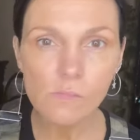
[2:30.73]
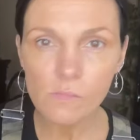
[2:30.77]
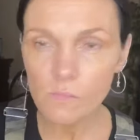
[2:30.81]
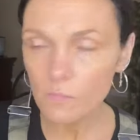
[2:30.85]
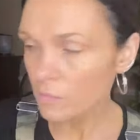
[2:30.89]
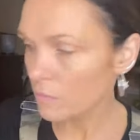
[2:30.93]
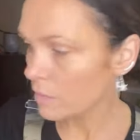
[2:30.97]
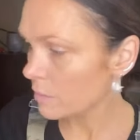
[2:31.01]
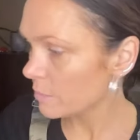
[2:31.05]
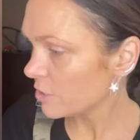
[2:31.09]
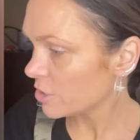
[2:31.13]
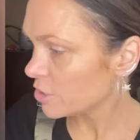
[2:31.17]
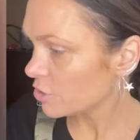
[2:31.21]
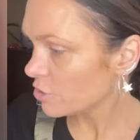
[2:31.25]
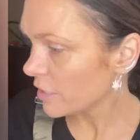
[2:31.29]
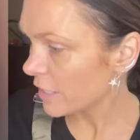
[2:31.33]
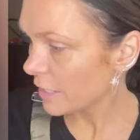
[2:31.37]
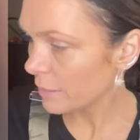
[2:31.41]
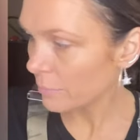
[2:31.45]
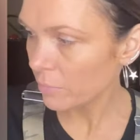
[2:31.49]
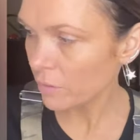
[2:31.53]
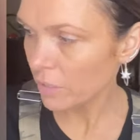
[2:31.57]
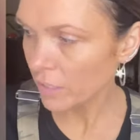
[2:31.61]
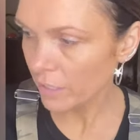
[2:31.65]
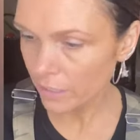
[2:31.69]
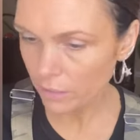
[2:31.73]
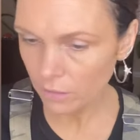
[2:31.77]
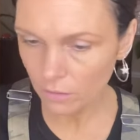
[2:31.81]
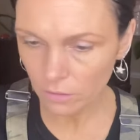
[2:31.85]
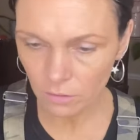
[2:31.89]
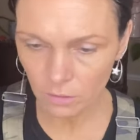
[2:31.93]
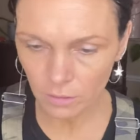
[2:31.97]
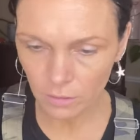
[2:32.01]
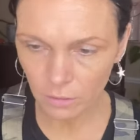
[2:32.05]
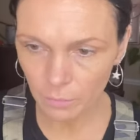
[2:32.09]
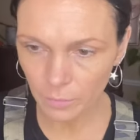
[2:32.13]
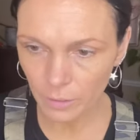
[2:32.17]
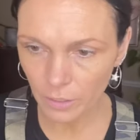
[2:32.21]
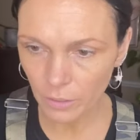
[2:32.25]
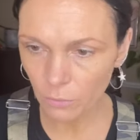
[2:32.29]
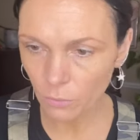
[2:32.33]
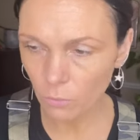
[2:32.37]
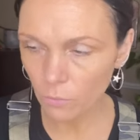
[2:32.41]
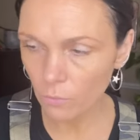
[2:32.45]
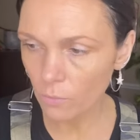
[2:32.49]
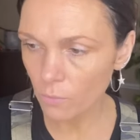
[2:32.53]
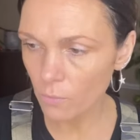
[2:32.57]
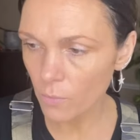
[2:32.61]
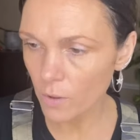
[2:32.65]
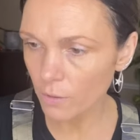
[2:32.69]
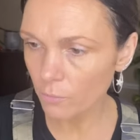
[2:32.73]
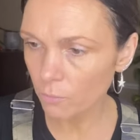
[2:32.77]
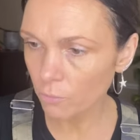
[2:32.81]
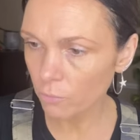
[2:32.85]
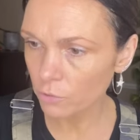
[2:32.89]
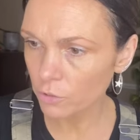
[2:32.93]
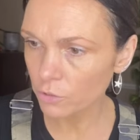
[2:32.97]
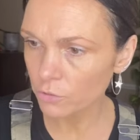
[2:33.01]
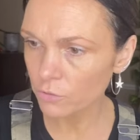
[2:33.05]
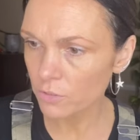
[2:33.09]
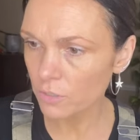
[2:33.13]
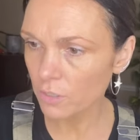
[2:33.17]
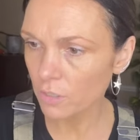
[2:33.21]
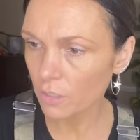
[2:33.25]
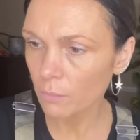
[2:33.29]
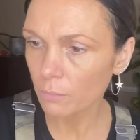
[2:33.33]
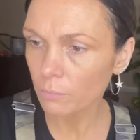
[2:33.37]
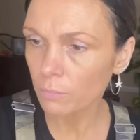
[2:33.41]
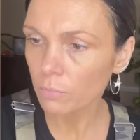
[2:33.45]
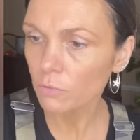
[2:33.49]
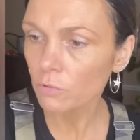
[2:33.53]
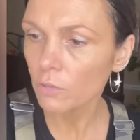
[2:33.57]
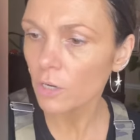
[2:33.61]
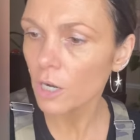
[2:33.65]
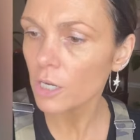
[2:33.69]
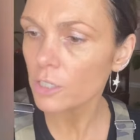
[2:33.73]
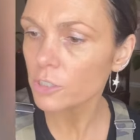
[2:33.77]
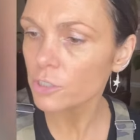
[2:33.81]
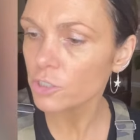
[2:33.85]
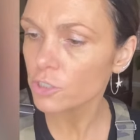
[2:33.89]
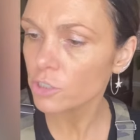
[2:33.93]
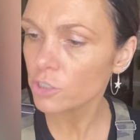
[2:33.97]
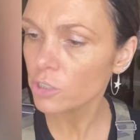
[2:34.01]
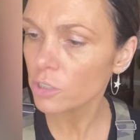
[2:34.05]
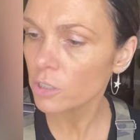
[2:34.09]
me try applying a little bit using a brush.